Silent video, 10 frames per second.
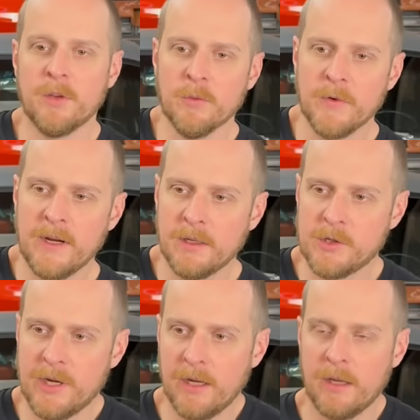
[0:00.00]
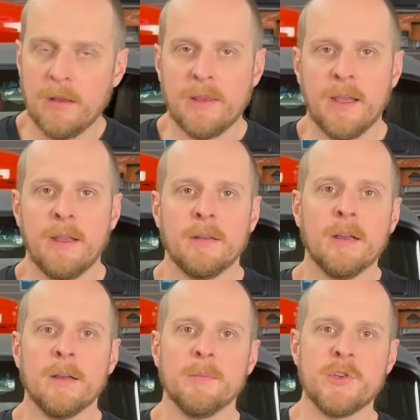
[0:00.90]
don't forget to check out
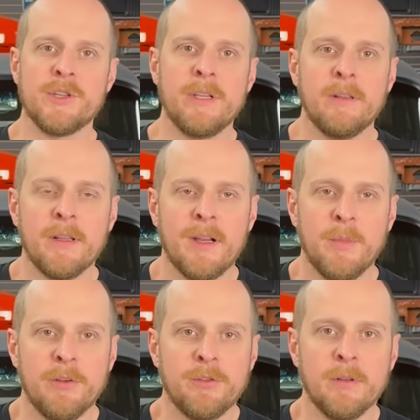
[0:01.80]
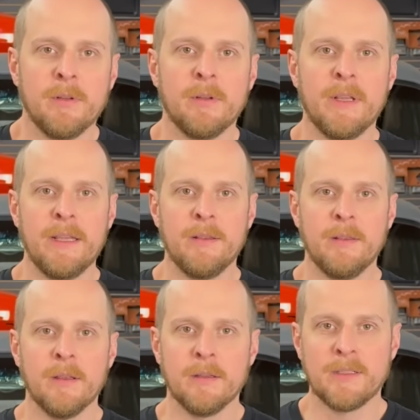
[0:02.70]
that sheet that I mentioned
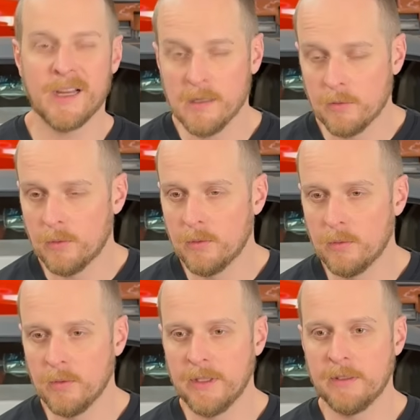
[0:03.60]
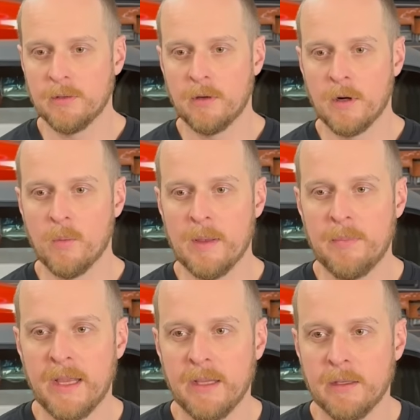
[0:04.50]
in the technical links on our
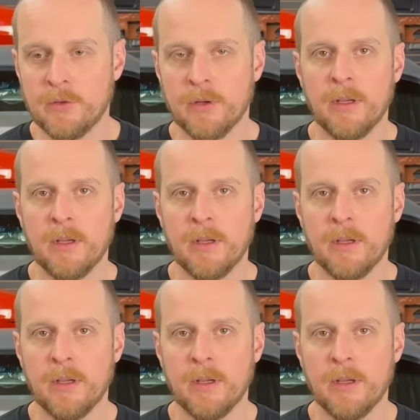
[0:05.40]
webpage.